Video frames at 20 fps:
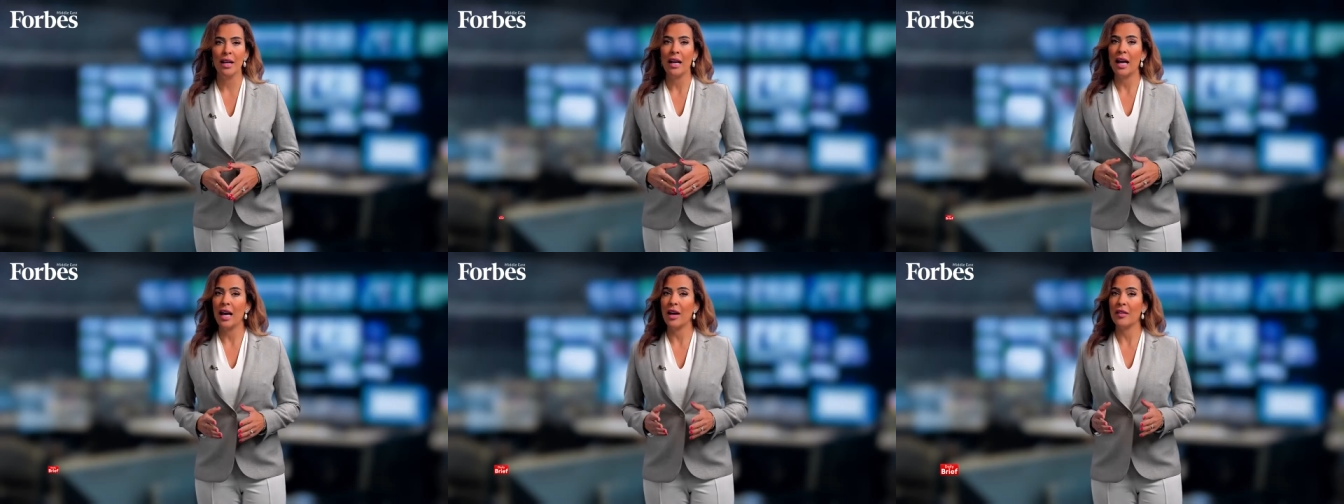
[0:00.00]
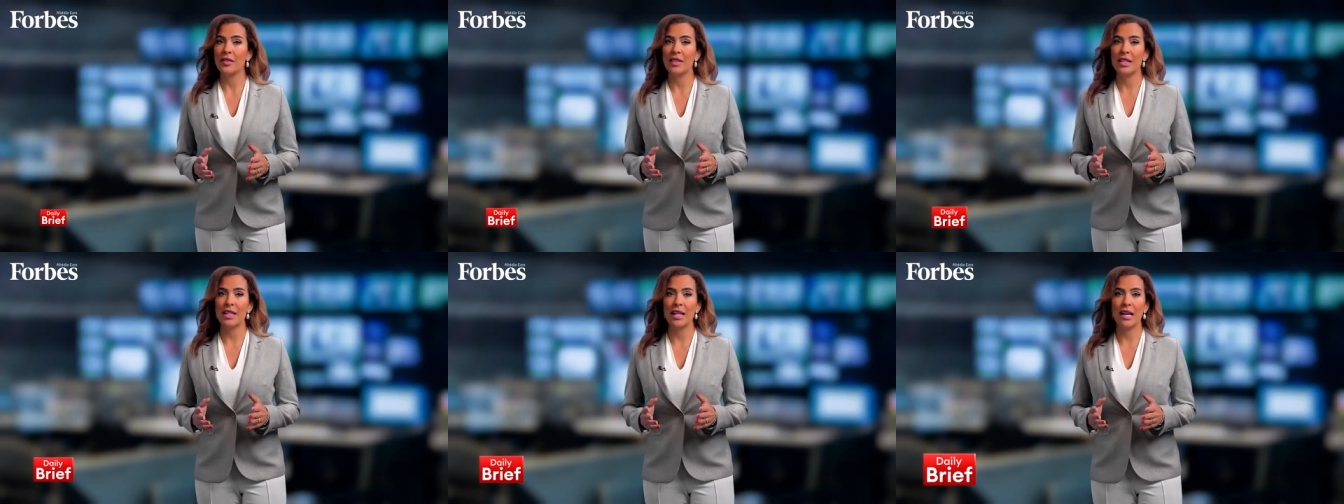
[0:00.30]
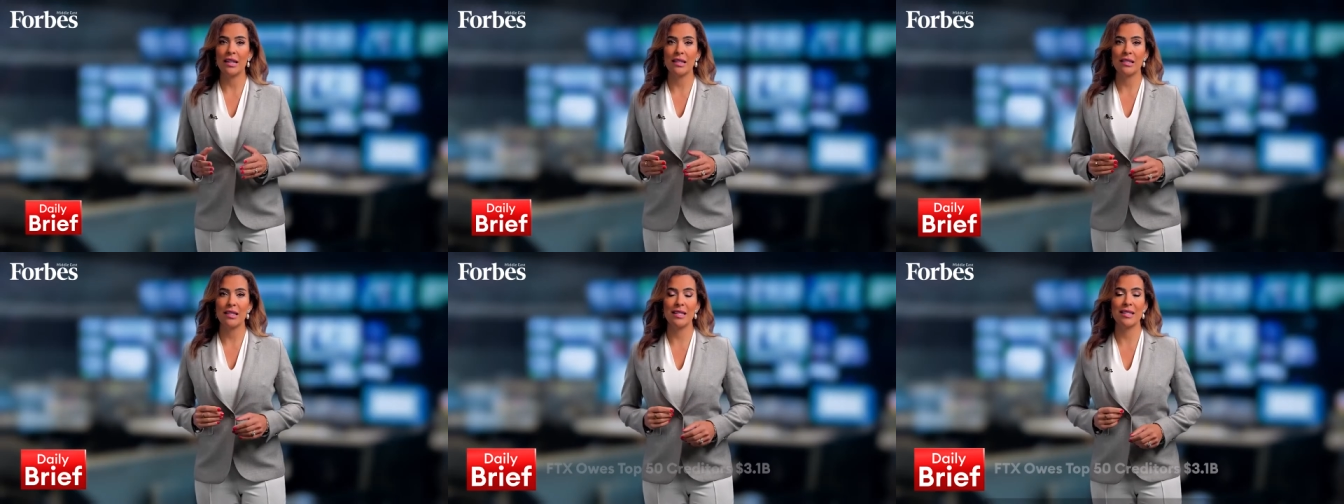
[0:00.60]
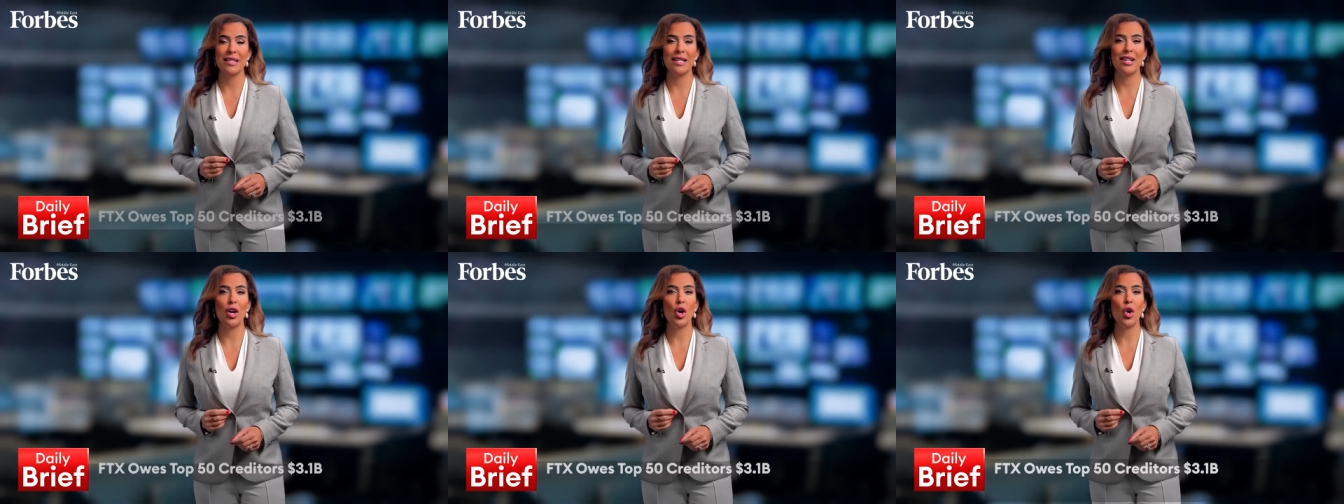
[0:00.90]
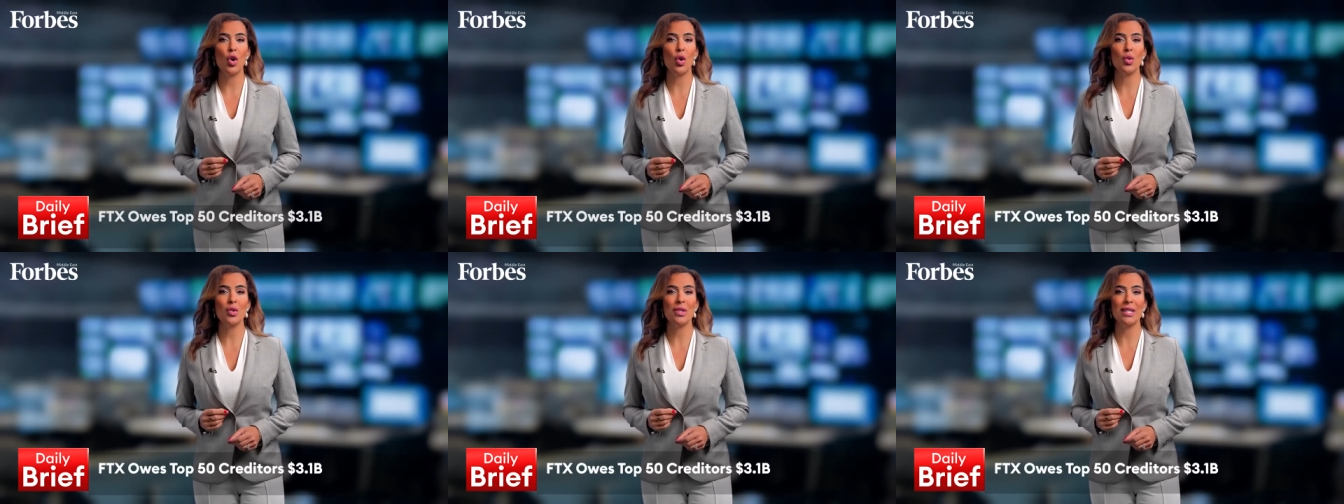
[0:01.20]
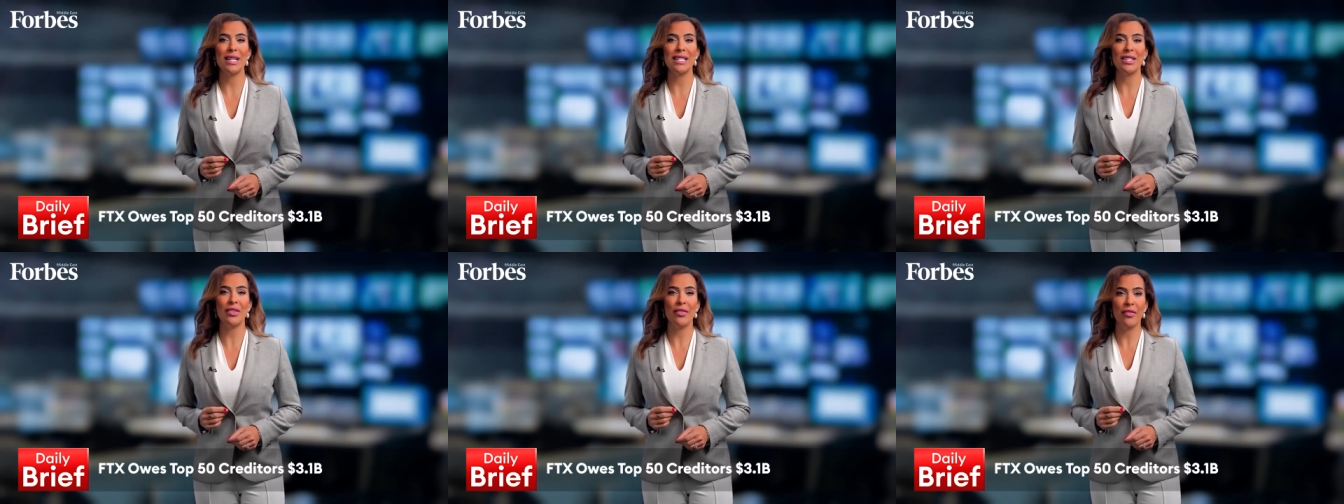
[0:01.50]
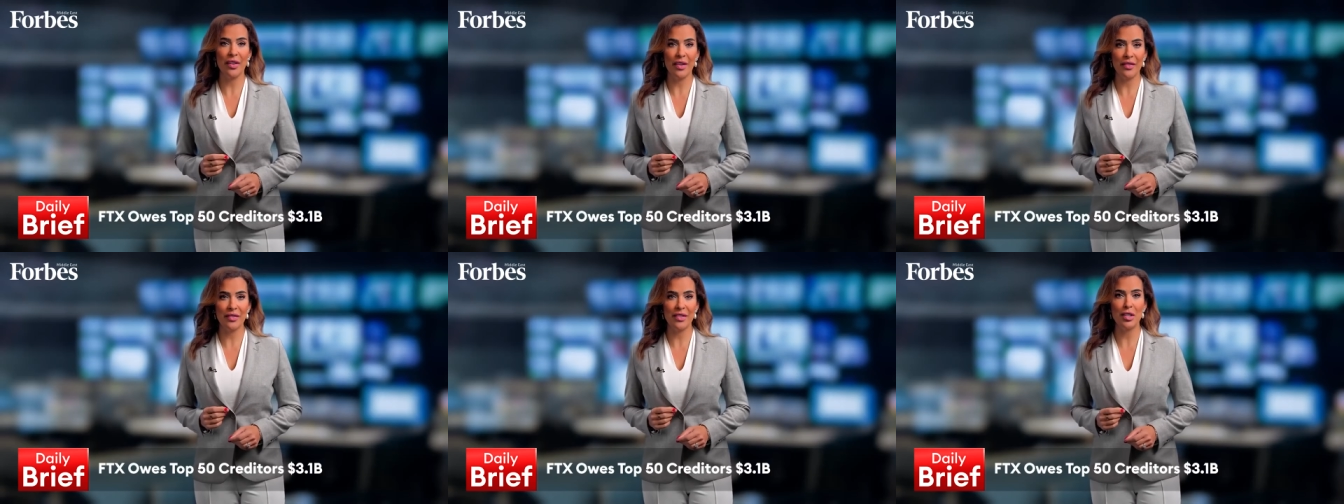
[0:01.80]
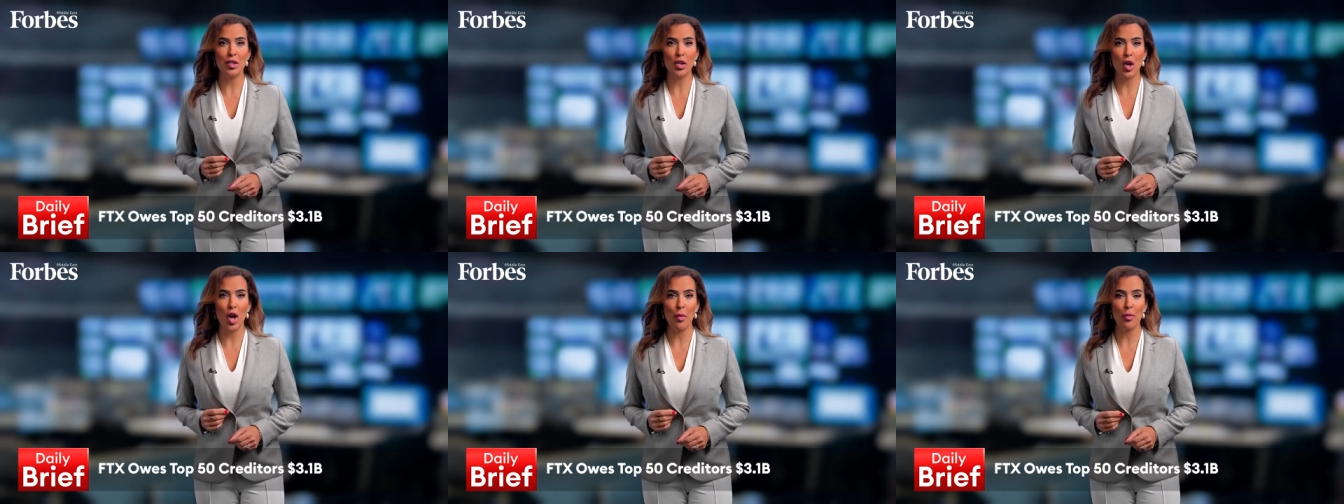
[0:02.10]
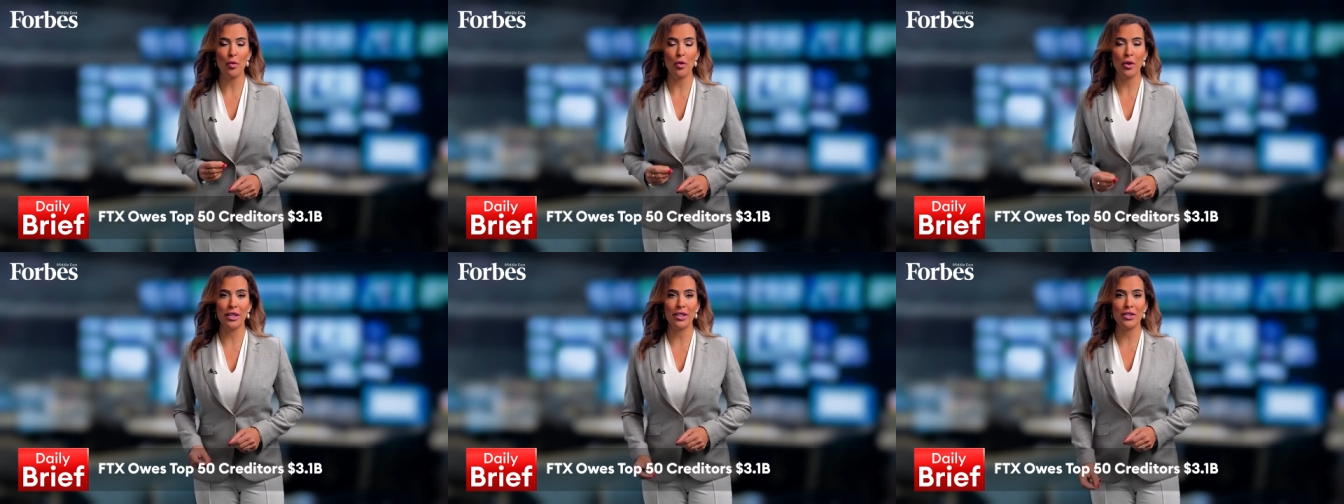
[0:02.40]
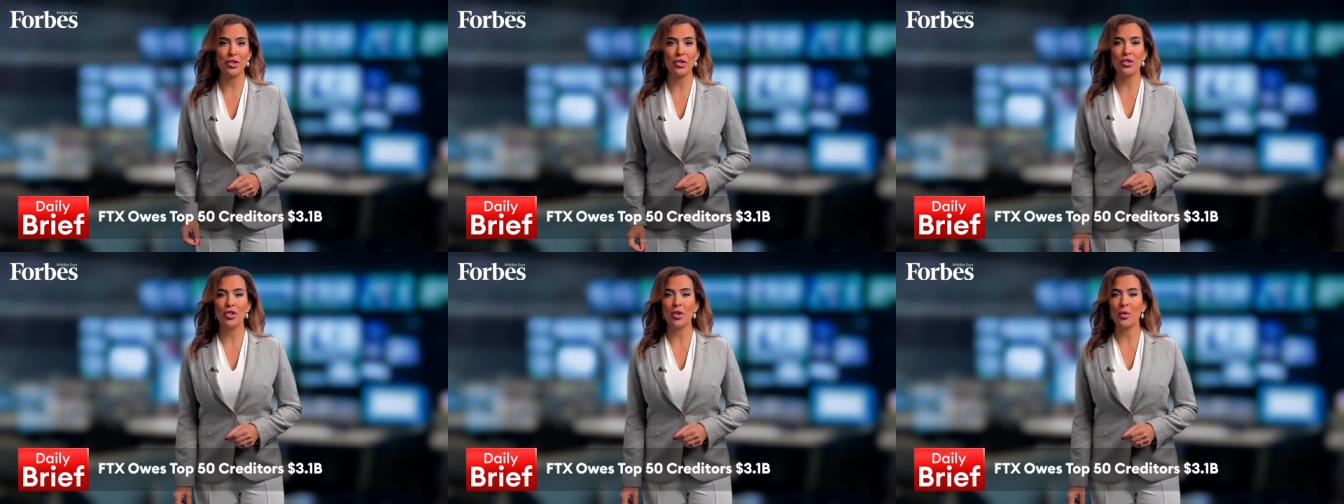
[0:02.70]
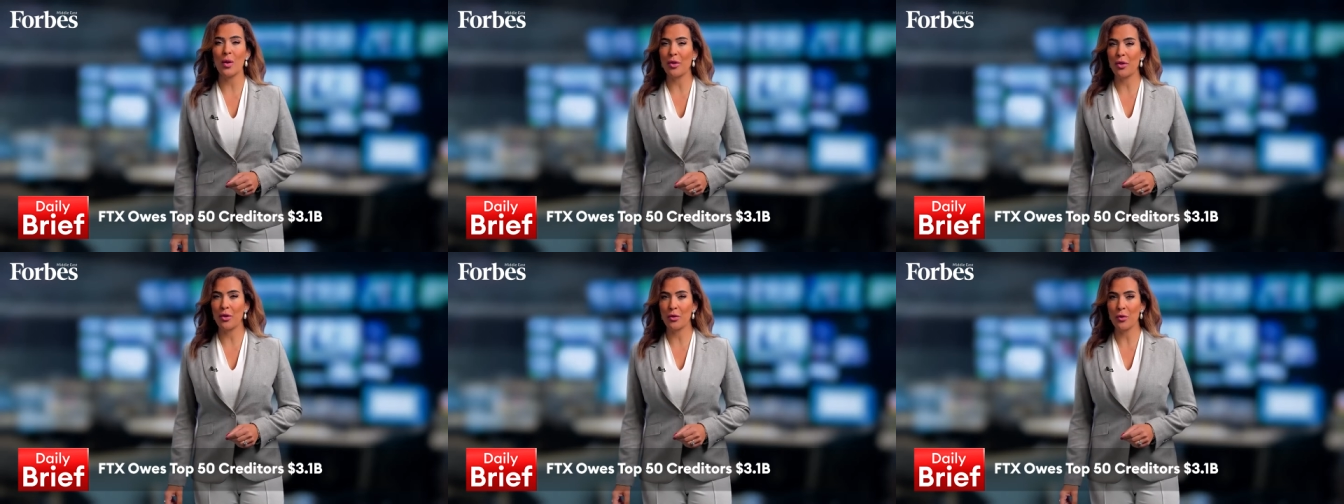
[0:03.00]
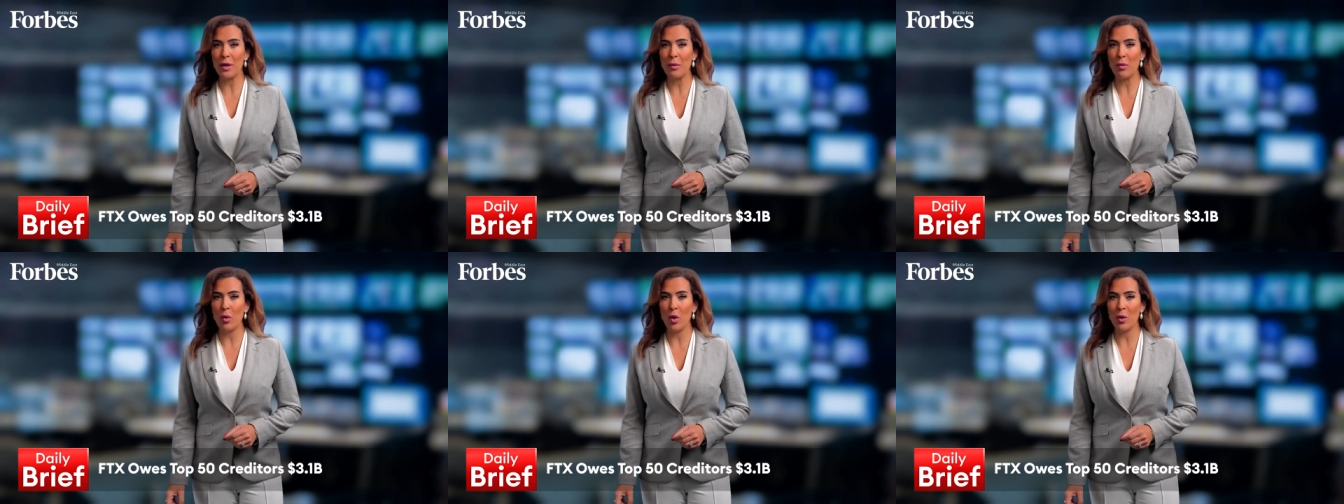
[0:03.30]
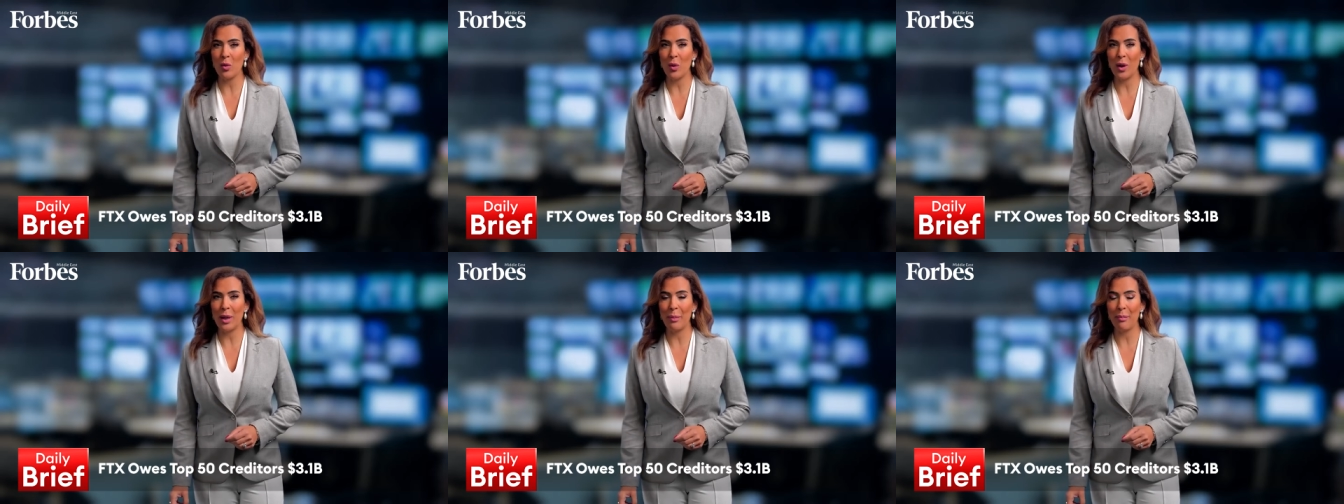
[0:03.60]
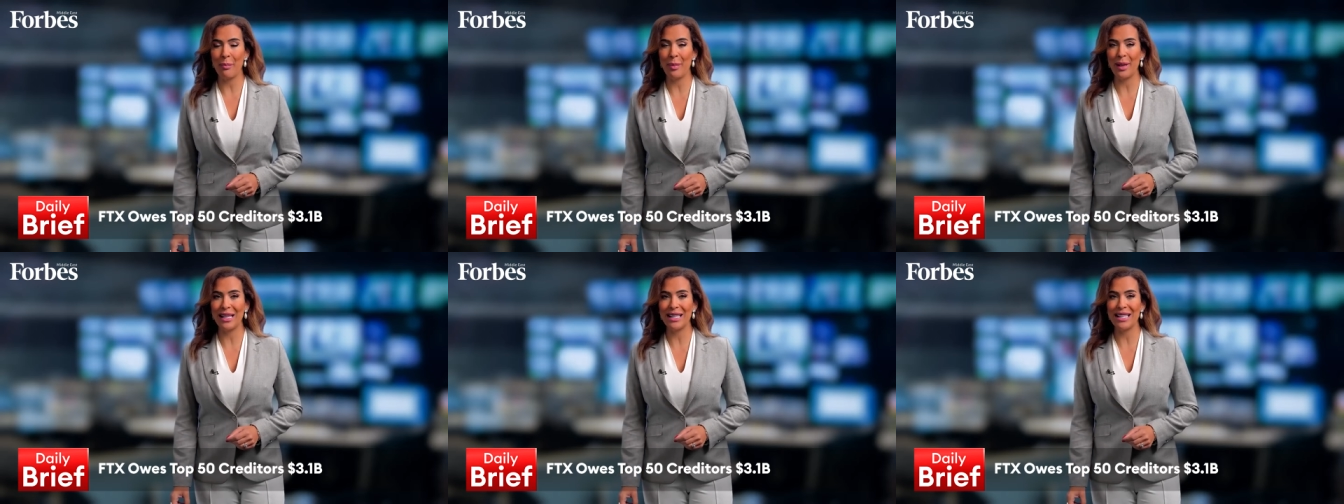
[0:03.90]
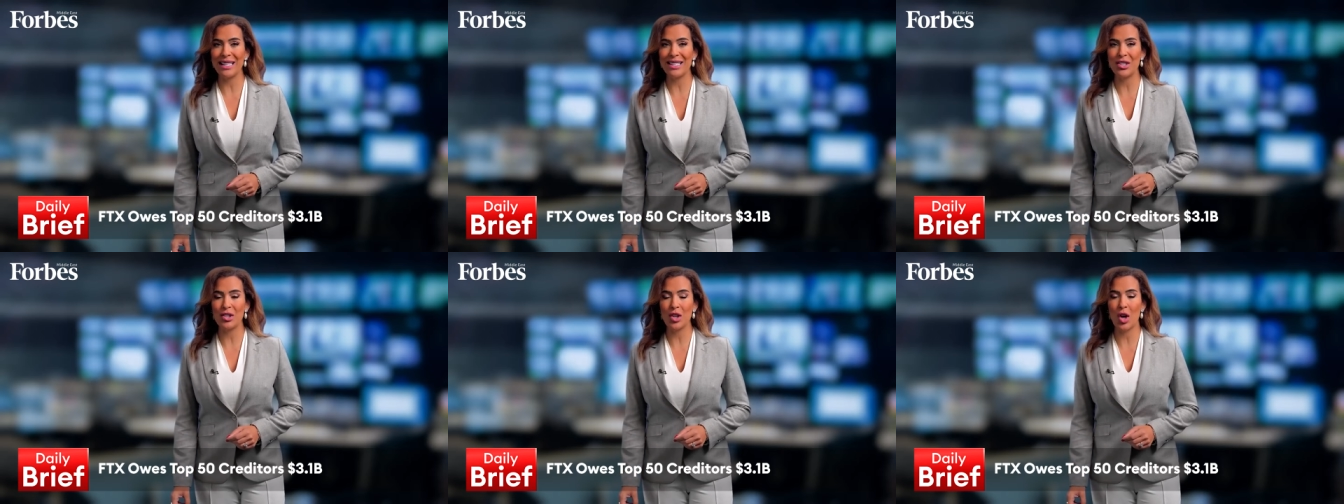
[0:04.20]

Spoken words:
FTX says it owes its 50 top creditors around $3.1 billion.